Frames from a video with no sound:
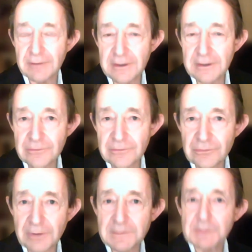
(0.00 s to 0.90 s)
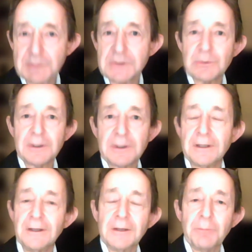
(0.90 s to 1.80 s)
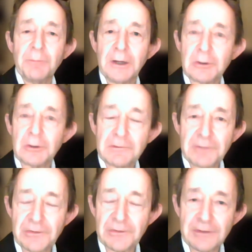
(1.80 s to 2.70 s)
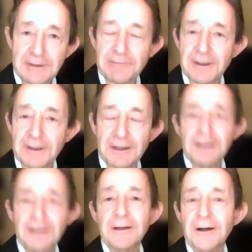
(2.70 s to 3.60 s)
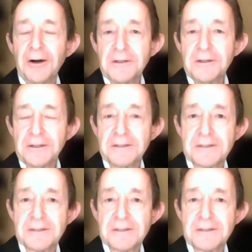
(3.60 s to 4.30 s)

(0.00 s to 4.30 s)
relationships between biographers and living artists.